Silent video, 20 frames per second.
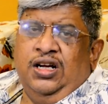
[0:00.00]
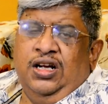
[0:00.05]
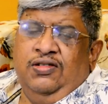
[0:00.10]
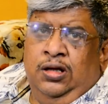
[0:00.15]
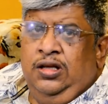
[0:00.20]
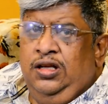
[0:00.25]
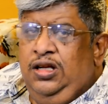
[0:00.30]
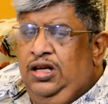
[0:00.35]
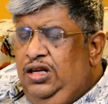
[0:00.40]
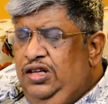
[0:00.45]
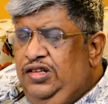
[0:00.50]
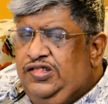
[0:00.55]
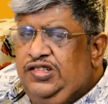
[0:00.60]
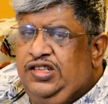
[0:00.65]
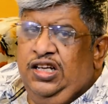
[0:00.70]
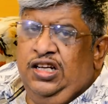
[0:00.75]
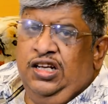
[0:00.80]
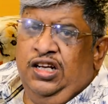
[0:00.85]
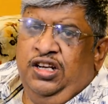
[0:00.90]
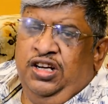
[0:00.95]
have a
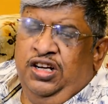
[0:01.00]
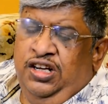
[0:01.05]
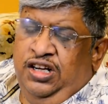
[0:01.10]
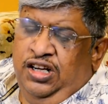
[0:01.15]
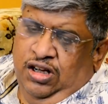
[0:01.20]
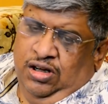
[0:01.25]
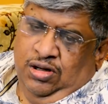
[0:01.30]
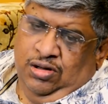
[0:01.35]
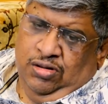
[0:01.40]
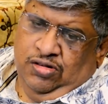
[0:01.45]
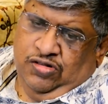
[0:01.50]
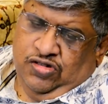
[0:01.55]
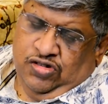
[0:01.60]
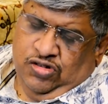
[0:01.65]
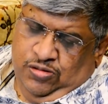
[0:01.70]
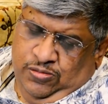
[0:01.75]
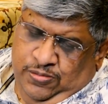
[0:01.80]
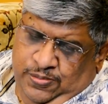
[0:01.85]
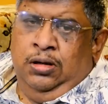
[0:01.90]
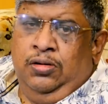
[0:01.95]
listing in India
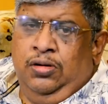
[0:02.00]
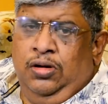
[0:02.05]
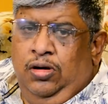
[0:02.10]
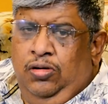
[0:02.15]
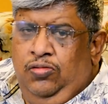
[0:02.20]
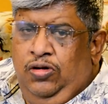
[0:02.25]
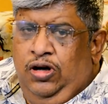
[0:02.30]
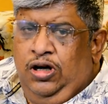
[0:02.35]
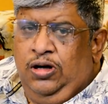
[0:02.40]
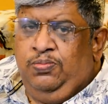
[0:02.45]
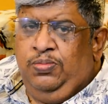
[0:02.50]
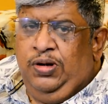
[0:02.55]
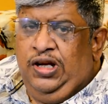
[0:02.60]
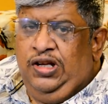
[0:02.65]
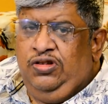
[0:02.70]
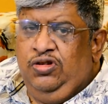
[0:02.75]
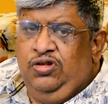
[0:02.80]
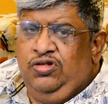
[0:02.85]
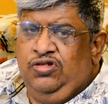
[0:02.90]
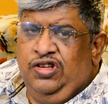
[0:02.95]
also. Now what
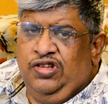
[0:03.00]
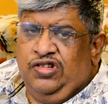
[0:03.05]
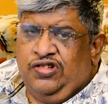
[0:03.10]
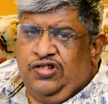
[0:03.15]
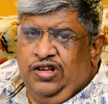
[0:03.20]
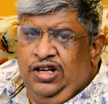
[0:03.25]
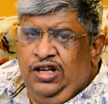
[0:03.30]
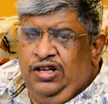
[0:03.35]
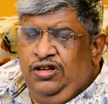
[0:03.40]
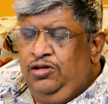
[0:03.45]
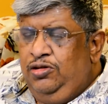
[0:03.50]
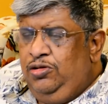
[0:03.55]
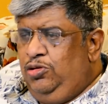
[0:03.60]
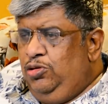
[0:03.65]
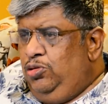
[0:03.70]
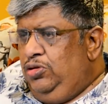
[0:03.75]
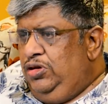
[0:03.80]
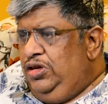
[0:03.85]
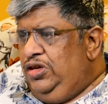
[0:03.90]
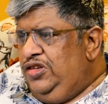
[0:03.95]
Byju's is trying to
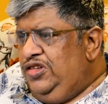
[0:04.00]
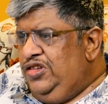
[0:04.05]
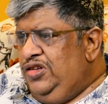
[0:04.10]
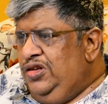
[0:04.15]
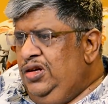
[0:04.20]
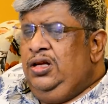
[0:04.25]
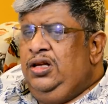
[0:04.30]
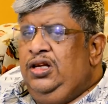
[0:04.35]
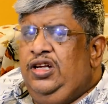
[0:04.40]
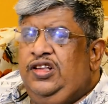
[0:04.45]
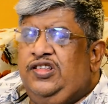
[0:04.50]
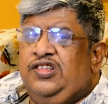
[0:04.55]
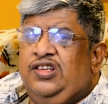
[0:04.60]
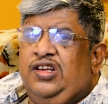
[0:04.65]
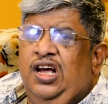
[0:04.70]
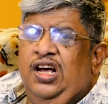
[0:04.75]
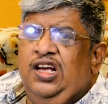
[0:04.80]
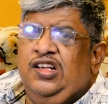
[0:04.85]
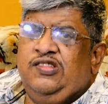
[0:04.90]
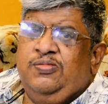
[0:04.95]
do is, its
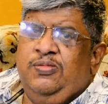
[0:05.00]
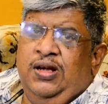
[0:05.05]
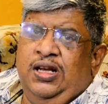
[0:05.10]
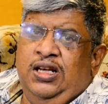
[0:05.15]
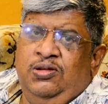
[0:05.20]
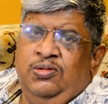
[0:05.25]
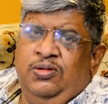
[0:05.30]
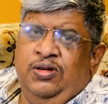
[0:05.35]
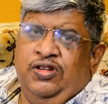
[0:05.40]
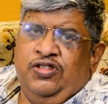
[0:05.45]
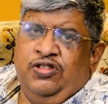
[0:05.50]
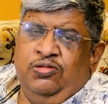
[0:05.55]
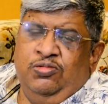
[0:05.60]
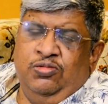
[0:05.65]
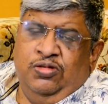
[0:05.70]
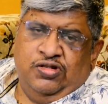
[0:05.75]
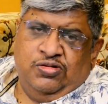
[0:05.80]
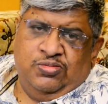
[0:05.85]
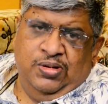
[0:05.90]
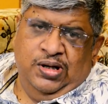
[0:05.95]
last valuation
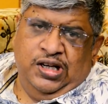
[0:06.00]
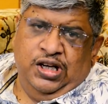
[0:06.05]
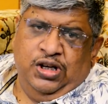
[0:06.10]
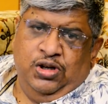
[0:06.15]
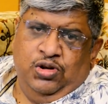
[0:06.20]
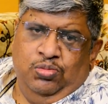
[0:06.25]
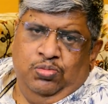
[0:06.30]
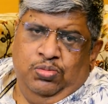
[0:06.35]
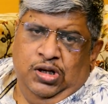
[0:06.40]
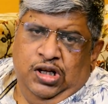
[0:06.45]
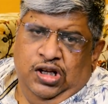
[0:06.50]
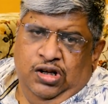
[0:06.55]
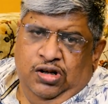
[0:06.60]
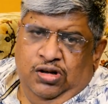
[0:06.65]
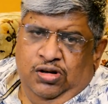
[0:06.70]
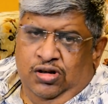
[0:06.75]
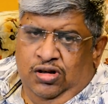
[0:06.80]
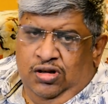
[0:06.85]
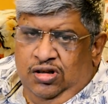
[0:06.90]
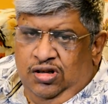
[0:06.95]
was twenty-two
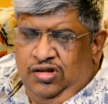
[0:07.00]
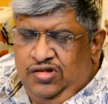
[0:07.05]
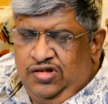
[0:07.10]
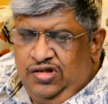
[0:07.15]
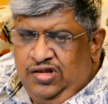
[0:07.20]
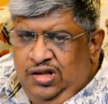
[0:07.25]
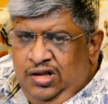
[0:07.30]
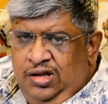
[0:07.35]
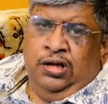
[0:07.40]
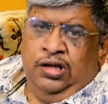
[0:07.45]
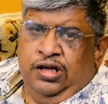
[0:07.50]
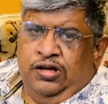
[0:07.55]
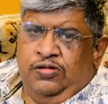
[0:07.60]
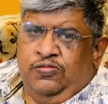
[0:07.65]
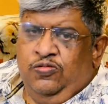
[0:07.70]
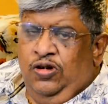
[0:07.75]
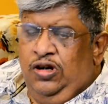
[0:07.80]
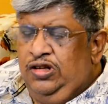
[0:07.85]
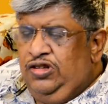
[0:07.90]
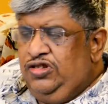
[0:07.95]
billion dollars. It
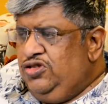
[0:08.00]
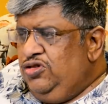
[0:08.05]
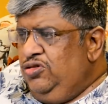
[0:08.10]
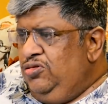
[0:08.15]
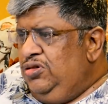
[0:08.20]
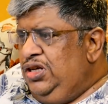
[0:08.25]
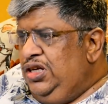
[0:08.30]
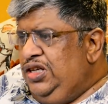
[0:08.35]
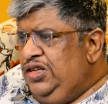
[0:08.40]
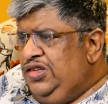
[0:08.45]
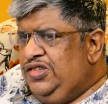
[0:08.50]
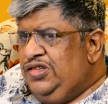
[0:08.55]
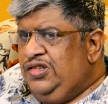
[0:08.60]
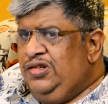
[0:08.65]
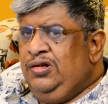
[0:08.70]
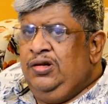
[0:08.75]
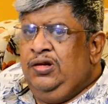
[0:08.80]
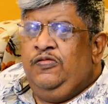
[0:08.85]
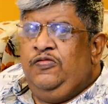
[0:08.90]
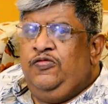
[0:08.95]
wants to raise
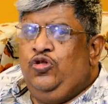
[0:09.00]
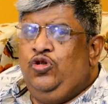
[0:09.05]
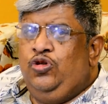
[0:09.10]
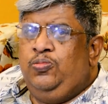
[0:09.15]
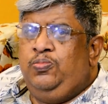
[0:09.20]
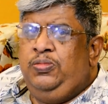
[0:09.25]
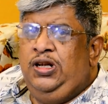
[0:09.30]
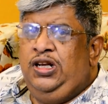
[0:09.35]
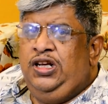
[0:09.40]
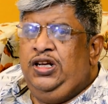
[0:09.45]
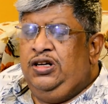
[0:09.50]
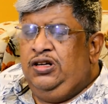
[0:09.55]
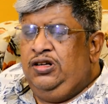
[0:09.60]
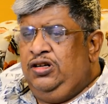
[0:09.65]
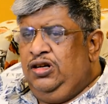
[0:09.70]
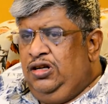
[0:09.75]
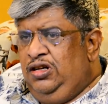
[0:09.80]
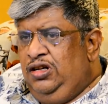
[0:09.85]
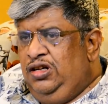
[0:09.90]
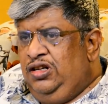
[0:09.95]
four billion
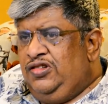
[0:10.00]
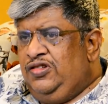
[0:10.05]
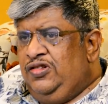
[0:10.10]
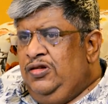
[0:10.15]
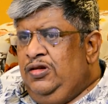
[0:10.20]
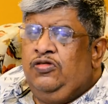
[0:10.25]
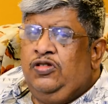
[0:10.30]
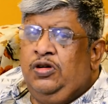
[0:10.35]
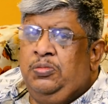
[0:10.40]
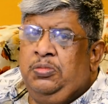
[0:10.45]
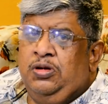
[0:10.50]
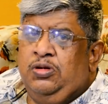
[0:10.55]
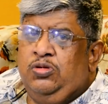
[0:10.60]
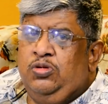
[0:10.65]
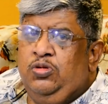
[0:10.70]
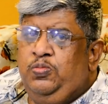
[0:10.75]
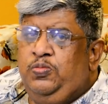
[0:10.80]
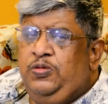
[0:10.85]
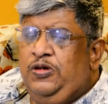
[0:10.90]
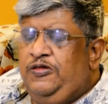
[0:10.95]
dollars from a
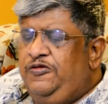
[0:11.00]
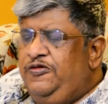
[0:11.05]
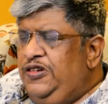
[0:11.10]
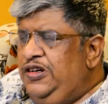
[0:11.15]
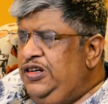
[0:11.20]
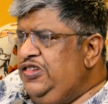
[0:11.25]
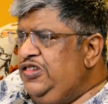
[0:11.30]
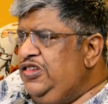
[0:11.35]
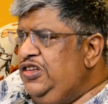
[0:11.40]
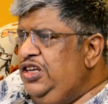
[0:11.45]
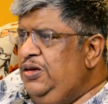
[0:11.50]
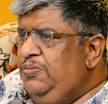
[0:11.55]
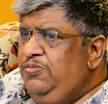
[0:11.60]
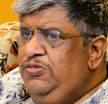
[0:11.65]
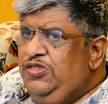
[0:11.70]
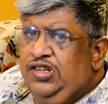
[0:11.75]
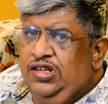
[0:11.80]
group of funds named